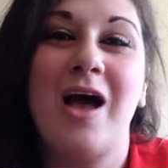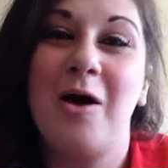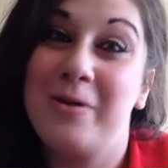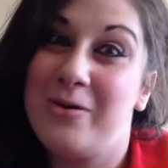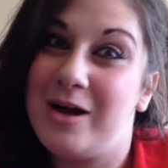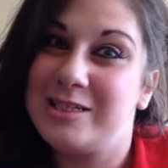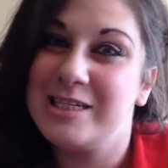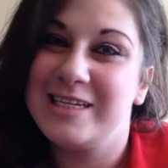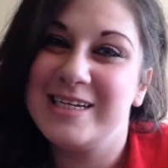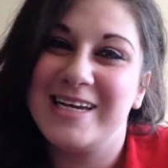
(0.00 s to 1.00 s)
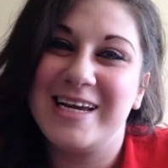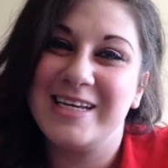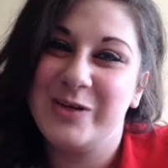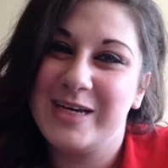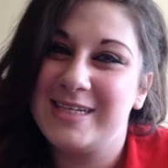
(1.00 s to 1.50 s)
I'll be watching it
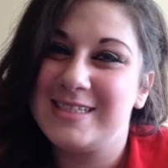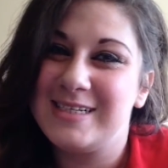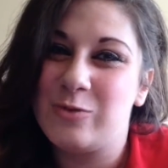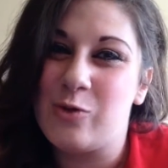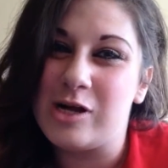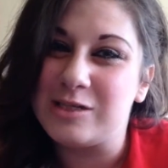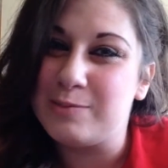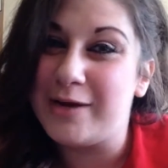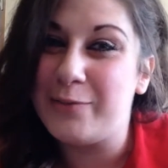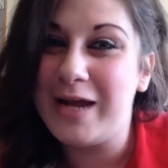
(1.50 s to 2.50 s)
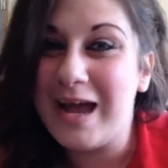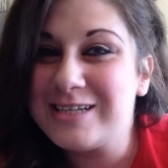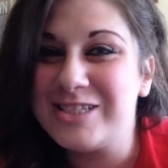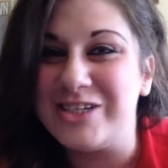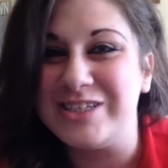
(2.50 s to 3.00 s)
and you get to watch my
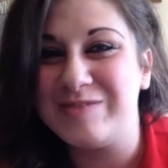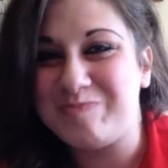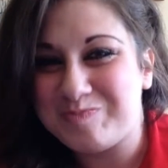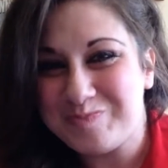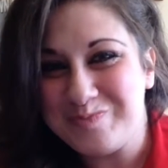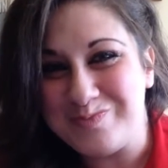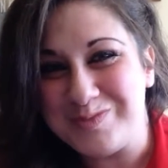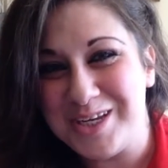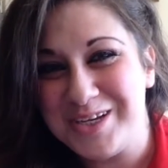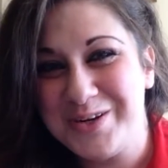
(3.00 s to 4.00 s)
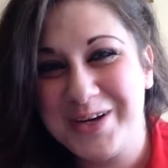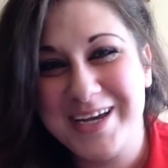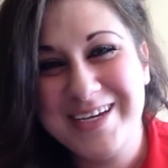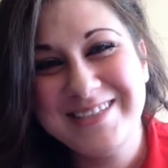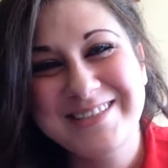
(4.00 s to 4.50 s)
reaction.
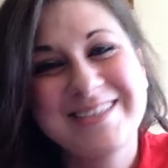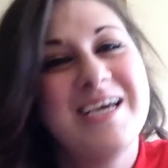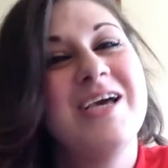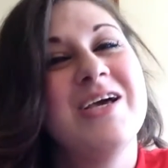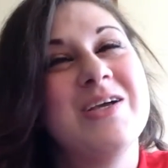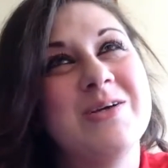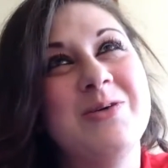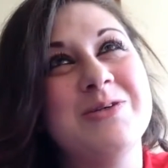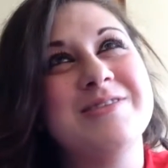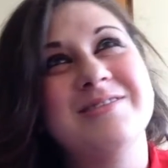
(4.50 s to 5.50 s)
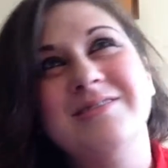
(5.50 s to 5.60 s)
Okay, cool.